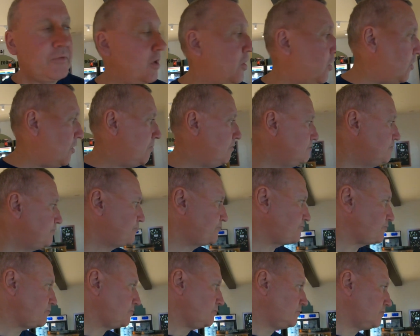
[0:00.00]
Oh,
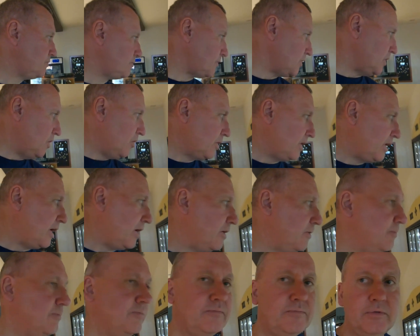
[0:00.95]
okay,
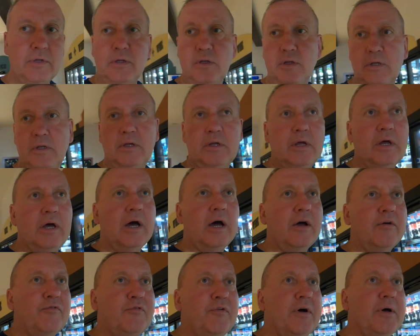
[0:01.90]

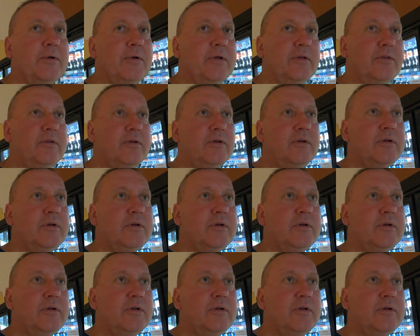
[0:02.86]
I found it.